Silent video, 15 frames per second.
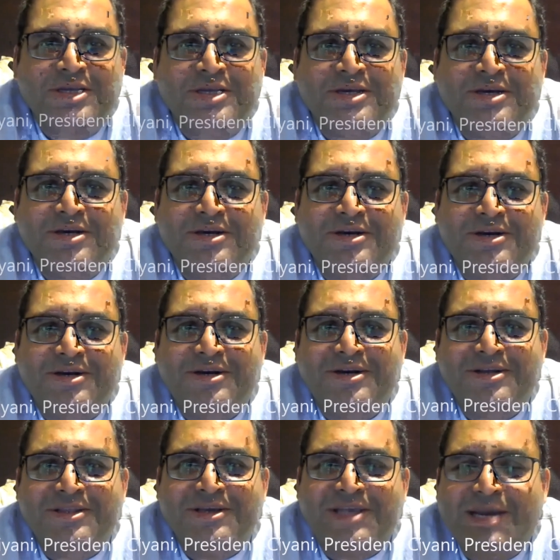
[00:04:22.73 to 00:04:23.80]

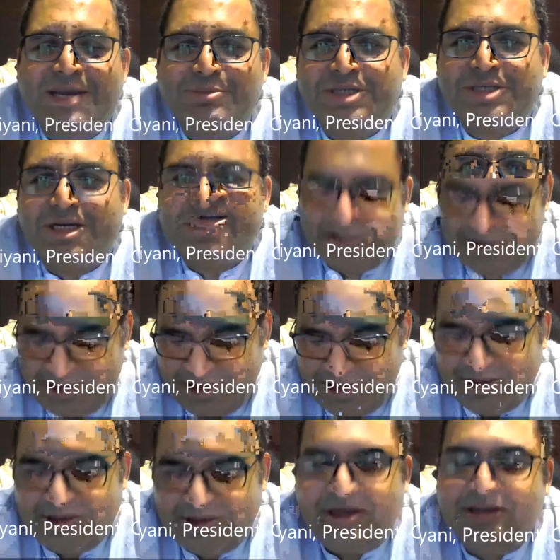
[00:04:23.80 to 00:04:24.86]
the camp charges,
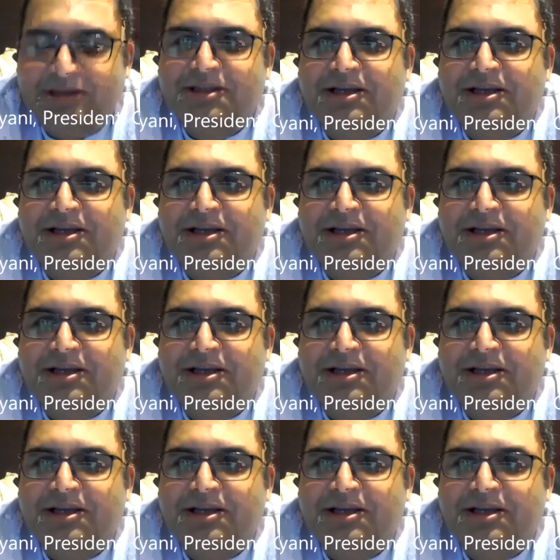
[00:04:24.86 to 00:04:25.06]
rather